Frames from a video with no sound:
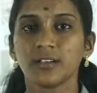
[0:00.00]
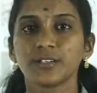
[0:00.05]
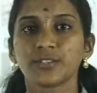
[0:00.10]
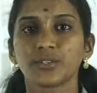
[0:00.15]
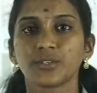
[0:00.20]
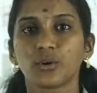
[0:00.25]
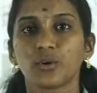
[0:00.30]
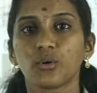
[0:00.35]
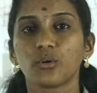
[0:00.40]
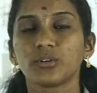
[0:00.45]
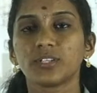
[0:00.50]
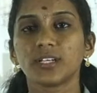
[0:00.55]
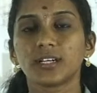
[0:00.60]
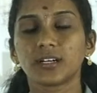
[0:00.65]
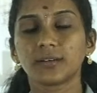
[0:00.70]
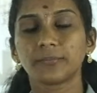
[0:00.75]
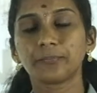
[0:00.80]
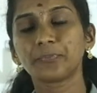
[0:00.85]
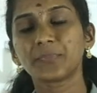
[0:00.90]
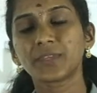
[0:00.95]
So
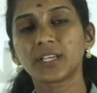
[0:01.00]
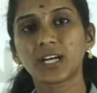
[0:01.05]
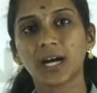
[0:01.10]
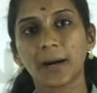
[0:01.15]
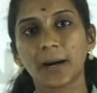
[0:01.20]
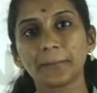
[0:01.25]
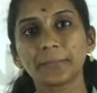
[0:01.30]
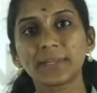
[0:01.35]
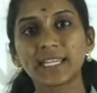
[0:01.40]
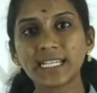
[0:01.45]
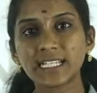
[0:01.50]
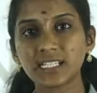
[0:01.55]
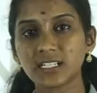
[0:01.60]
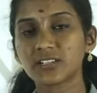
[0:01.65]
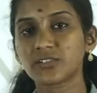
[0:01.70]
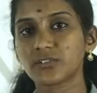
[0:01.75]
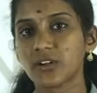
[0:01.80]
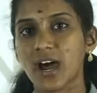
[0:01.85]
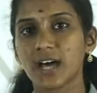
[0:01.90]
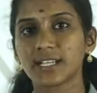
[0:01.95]
the
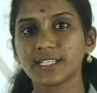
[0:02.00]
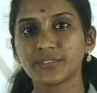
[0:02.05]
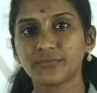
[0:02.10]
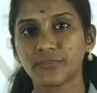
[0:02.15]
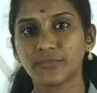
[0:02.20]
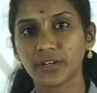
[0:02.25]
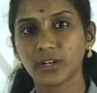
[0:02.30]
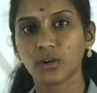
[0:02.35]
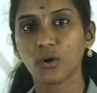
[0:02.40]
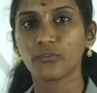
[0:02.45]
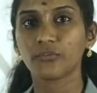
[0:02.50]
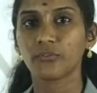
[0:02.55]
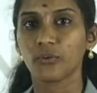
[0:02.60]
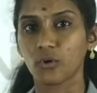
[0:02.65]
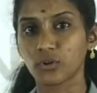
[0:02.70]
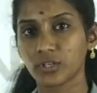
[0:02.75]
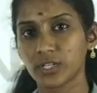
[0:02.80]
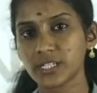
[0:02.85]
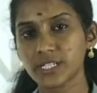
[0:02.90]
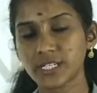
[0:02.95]
complete transfer of
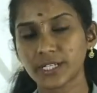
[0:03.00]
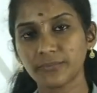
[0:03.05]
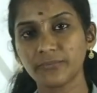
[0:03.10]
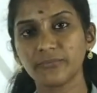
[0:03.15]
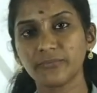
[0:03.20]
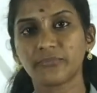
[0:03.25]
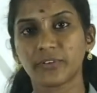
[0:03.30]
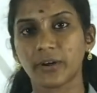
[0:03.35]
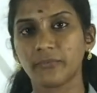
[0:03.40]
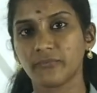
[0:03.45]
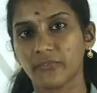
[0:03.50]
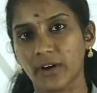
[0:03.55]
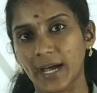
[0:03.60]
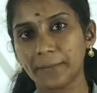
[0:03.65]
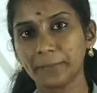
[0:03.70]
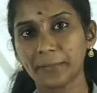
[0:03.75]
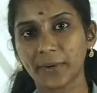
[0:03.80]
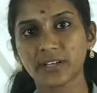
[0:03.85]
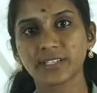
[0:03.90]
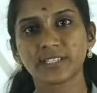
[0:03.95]
ownership from
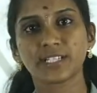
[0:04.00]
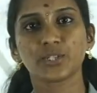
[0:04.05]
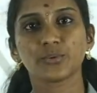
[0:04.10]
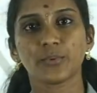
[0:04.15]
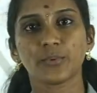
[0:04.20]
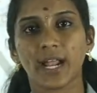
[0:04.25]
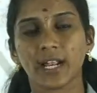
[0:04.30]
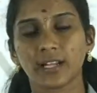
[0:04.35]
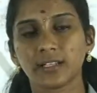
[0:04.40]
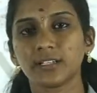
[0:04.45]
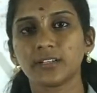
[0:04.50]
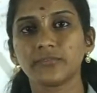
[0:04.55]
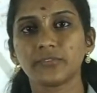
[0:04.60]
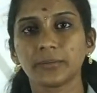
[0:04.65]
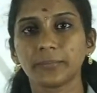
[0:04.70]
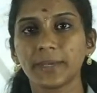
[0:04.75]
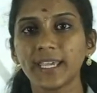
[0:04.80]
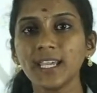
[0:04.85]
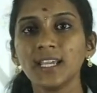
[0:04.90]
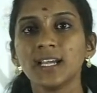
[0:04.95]
one person to another will
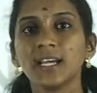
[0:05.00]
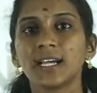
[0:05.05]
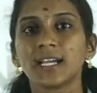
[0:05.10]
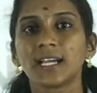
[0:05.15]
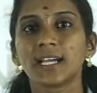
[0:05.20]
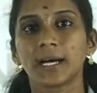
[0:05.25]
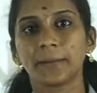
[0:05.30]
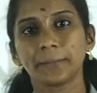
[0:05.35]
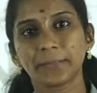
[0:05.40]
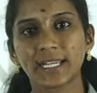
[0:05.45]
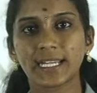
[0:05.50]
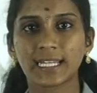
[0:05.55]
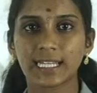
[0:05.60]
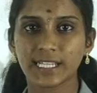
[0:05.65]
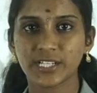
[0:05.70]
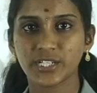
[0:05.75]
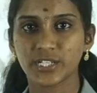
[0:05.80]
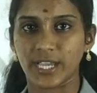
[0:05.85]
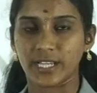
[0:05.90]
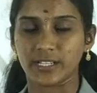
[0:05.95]
be
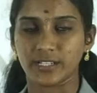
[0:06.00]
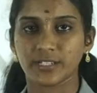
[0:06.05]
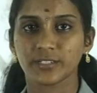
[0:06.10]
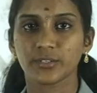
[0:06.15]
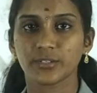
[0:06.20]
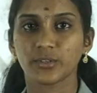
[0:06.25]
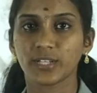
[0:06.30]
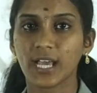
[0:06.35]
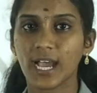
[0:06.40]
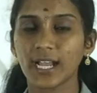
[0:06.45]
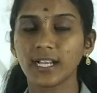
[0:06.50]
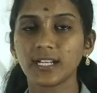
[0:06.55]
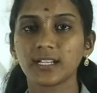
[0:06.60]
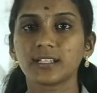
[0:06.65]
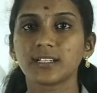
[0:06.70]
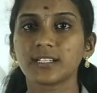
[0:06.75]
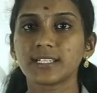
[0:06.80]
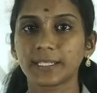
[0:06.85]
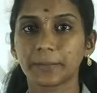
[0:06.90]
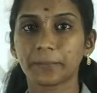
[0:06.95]
completely changed. So that
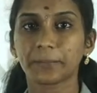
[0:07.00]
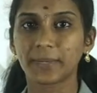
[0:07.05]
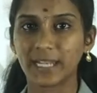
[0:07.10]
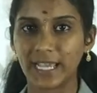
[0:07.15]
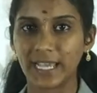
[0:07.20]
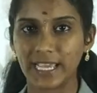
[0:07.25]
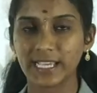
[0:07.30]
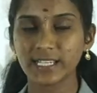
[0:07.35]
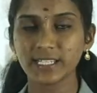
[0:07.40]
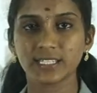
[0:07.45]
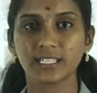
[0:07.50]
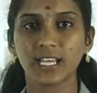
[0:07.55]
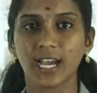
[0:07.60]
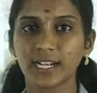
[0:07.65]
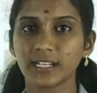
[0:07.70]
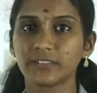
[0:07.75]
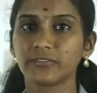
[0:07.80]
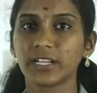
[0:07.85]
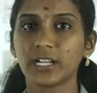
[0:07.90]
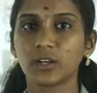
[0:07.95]
is the place
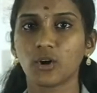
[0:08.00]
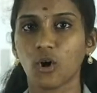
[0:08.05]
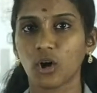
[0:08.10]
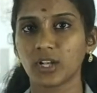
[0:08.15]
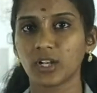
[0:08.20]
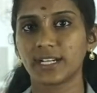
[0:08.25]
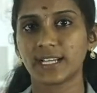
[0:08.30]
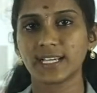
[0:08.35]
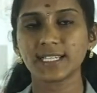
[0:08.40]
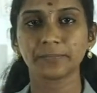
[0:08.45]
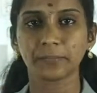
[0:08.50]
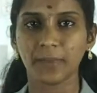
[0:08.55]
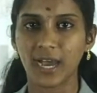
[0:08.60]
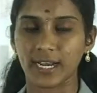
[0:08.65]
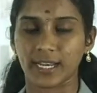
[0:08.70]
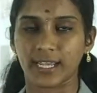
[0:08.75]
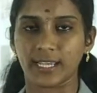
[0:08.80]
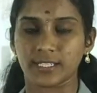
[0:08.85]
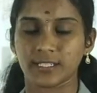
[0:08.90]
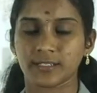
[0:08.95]
that we'll call it as
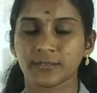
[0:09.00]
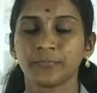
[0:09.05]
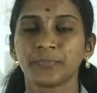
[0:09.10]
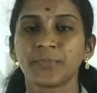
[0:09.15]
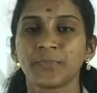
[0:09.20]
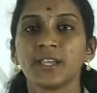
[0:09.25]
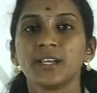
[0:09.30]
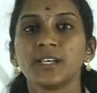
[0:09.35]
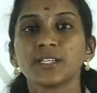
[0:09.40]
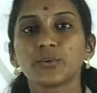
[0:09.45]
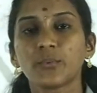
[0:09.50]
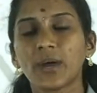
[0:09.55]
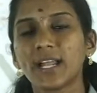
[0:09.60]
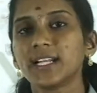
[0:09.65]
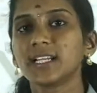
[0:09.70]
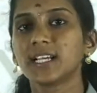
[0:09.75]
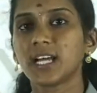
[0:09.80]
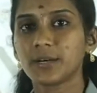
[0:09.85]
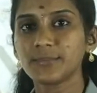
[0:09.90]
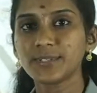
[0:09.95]
market. So when
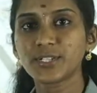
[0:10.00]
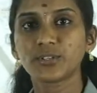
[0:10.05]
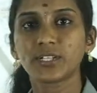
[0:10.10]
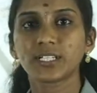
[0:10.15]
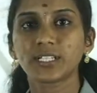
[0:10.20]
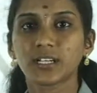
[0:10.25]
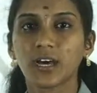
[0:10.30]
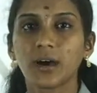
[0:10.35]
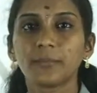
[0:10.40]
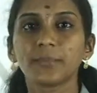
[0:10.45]
it comes to the term